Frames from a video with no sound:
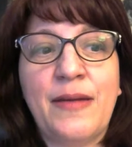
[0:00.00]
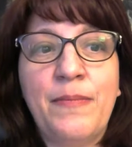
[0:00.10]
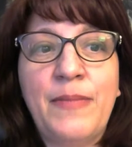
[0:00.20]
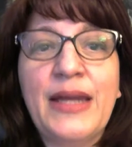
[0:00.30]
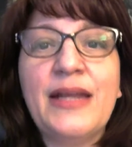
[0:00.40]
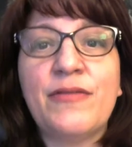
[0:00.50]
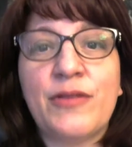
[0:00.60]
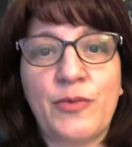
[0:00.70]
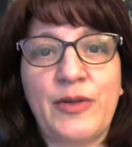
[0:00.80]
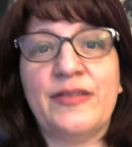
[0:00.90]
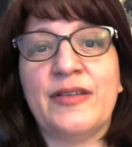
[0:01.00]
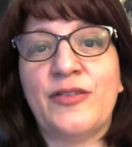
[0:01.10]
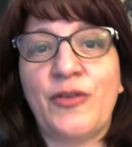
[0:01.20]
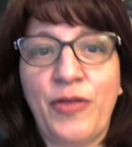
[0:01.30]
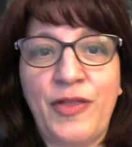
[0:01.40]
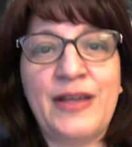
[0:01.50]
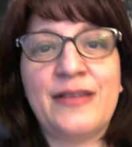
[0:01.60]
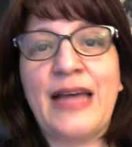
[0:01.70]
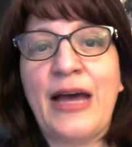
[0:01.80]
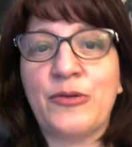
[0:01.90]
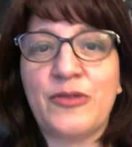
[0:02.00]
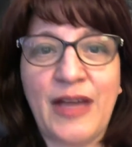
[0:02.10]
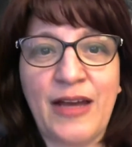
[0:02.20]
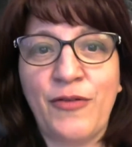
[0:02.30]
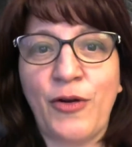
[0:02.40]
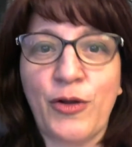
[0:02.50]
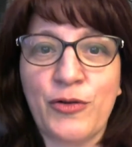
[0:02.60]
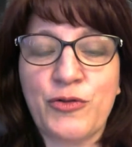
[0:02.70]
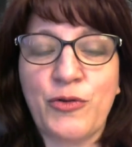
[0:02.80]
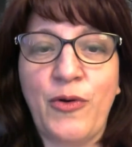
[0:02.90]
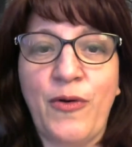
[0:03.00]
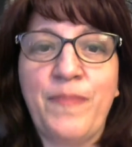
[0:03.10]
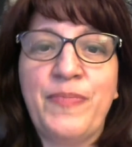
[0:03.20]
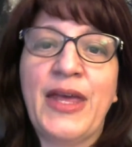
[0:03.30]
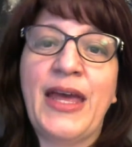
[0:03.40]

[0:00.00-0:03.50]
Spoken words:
Many of the reasons are things outside of our control.